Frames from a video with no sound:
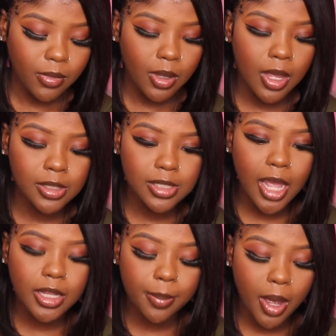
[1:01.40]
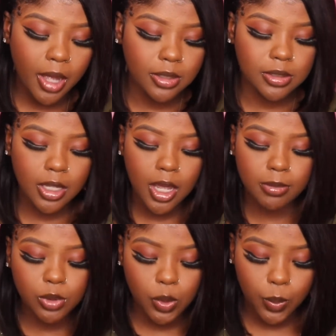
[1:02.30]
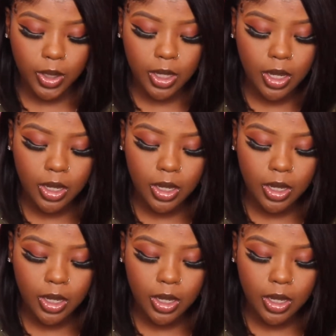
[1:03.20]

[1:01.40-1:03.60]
inside the box, it comes with the wig.